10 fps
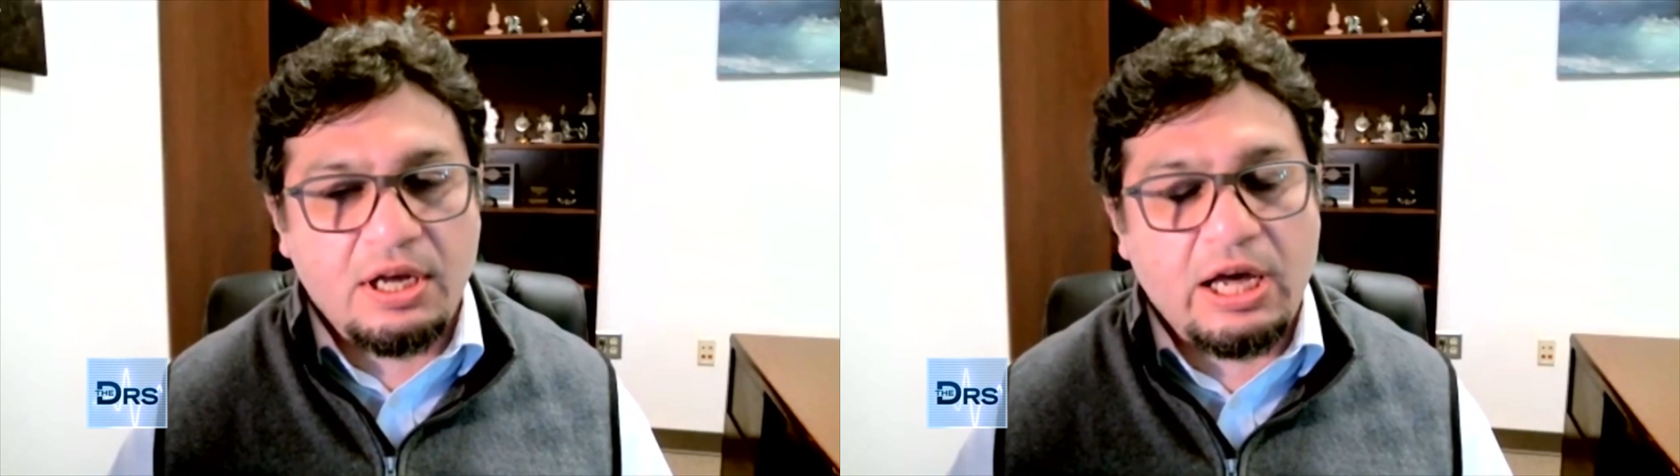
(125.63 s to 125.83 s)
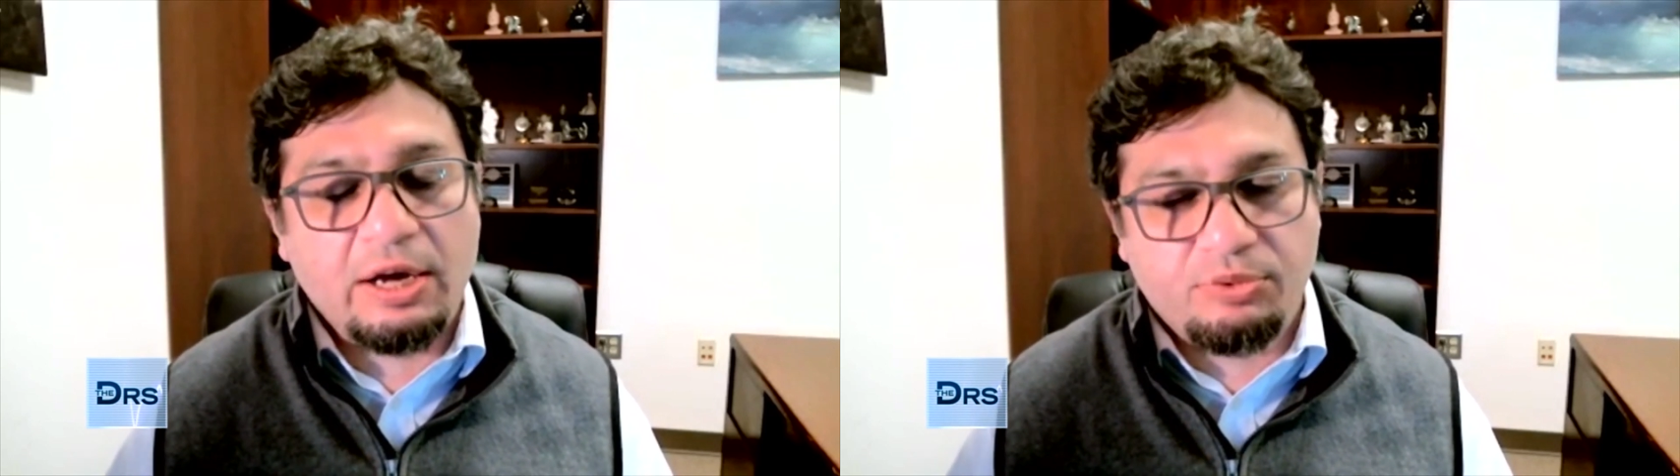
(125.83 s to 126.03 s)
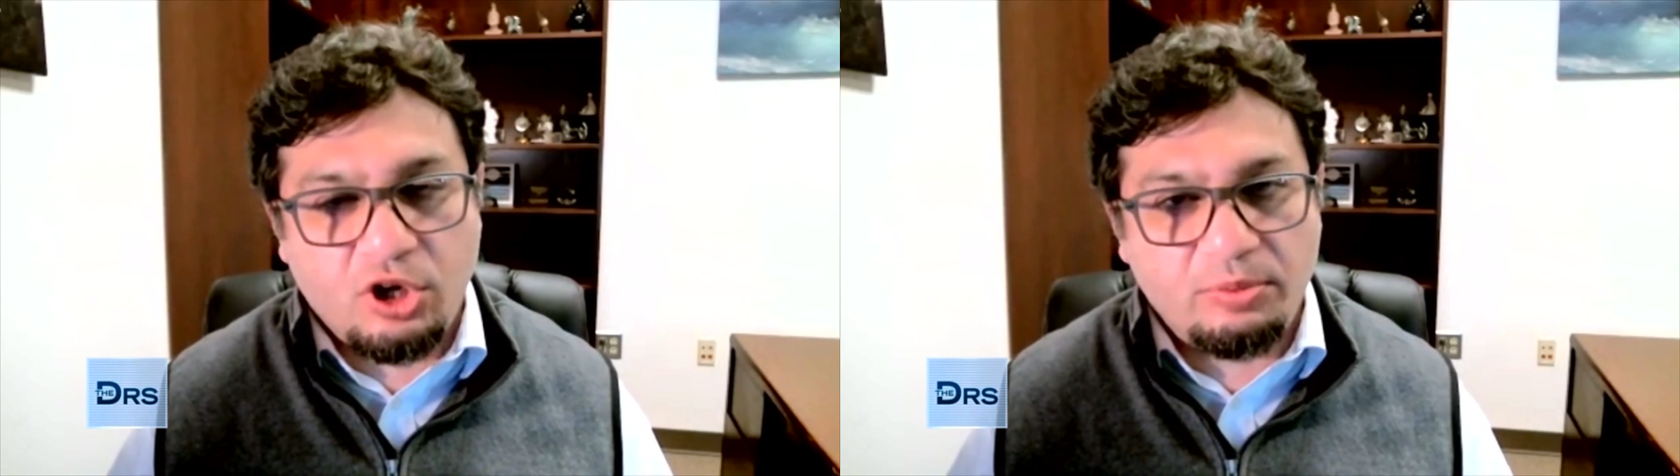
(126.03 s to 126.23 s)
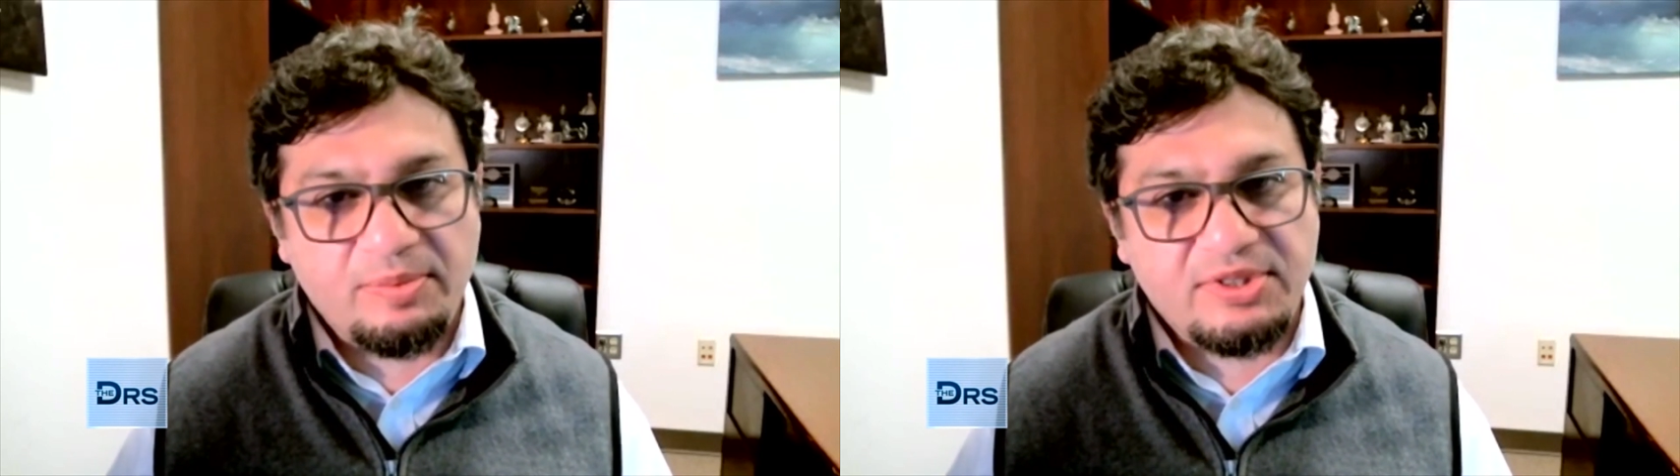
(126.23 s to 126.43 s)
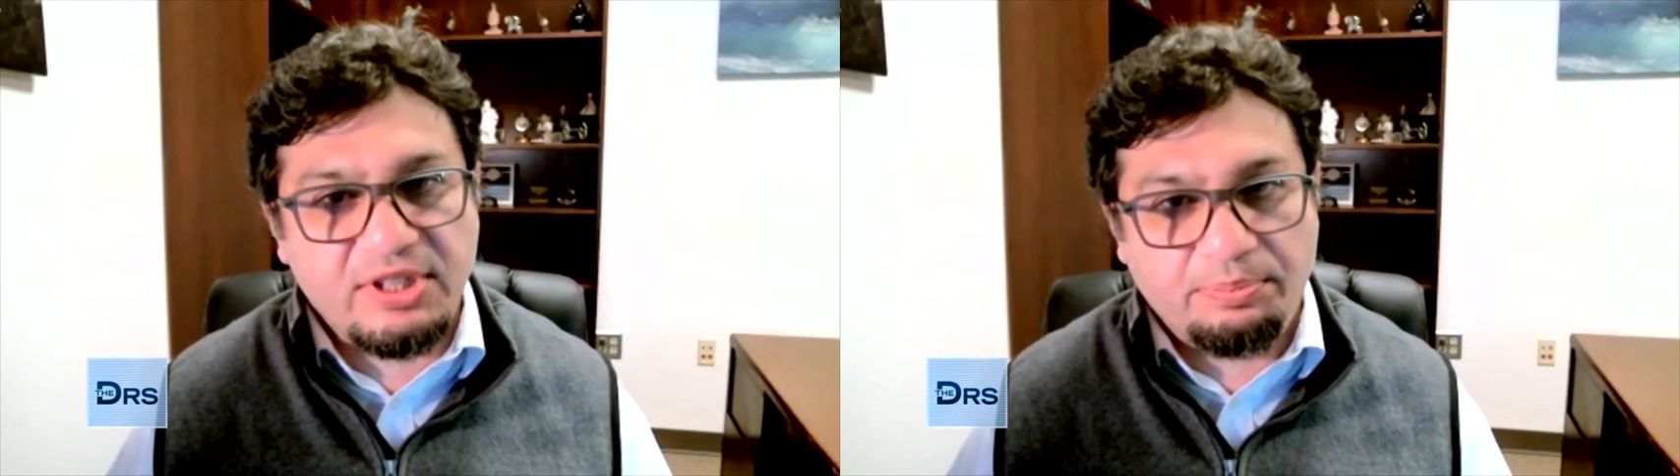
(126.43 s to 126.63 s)
uh,
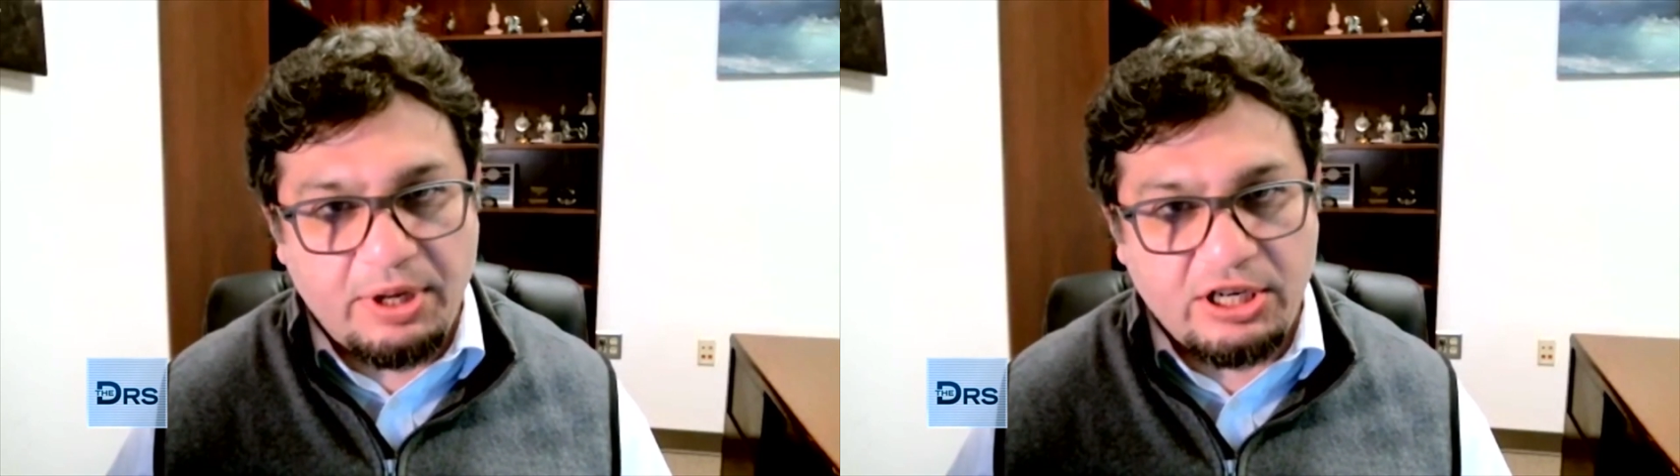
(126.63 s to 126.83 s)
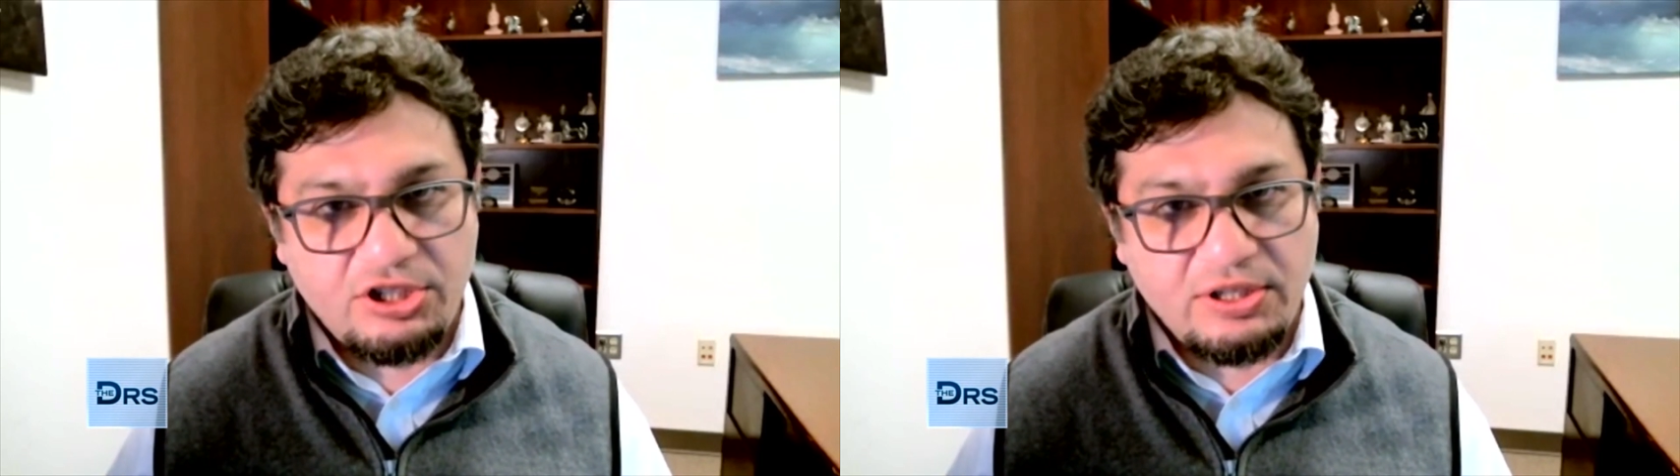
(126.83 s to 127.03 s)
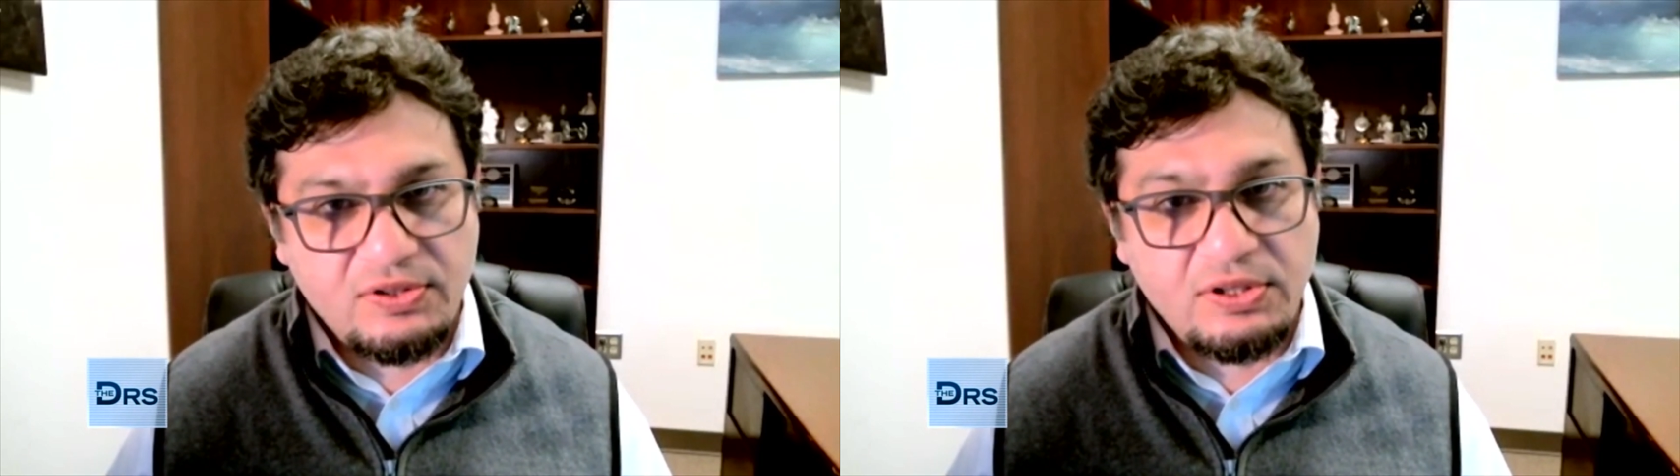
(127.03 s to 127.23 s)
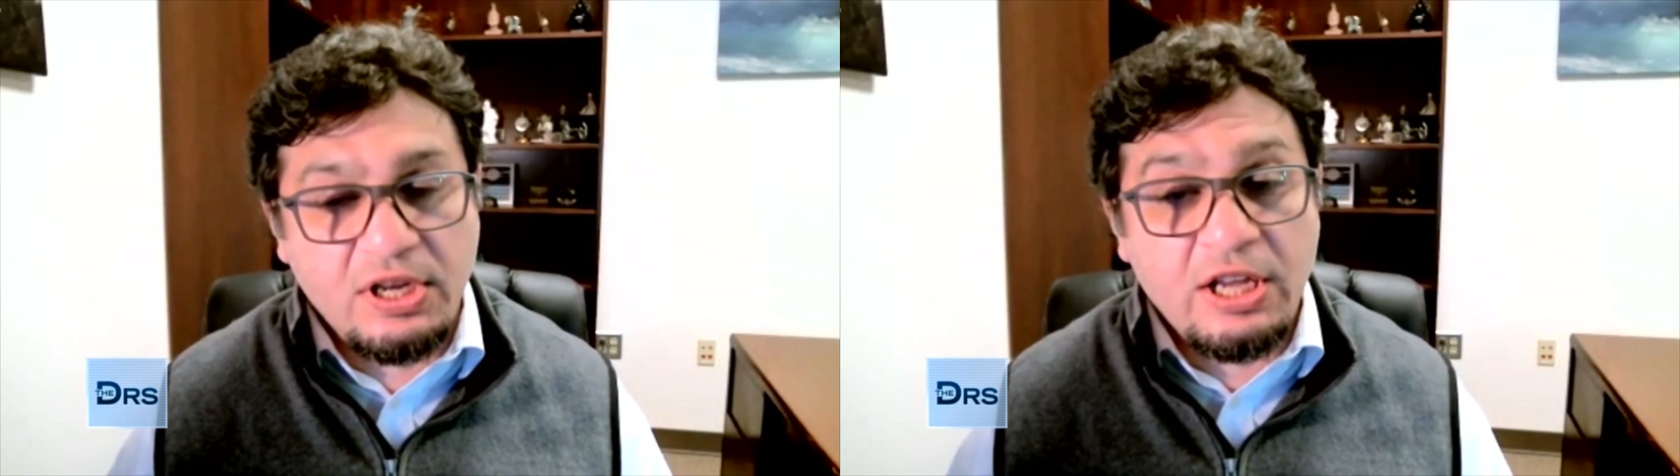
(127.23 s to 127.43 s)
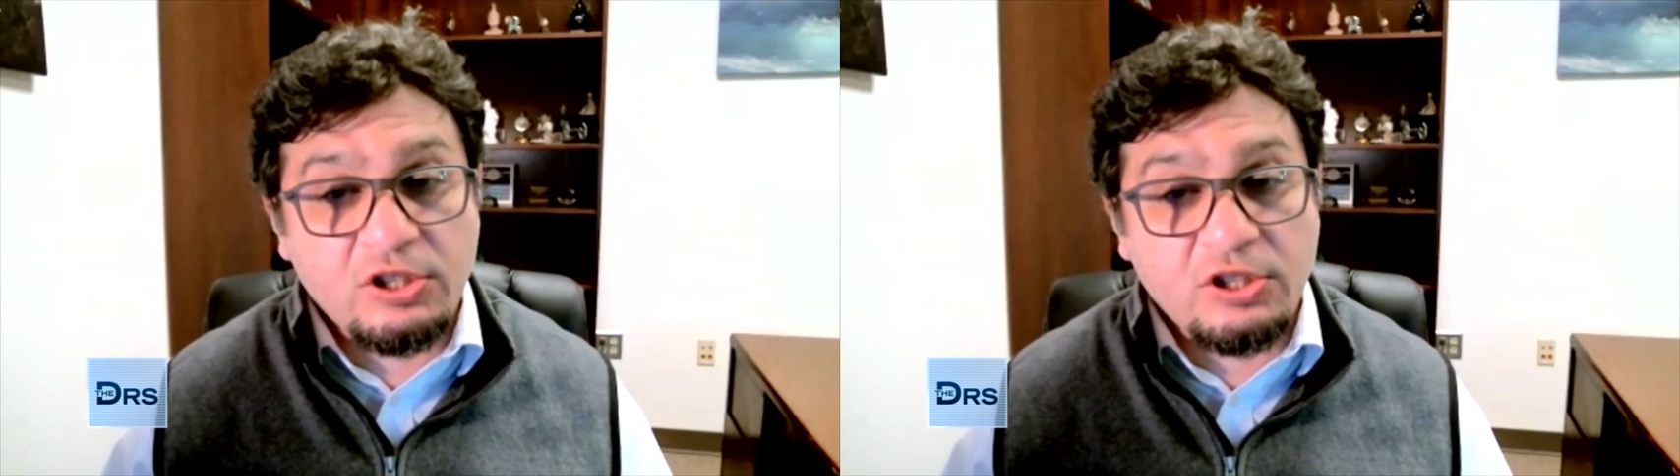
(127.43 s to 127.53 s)
problems in patients.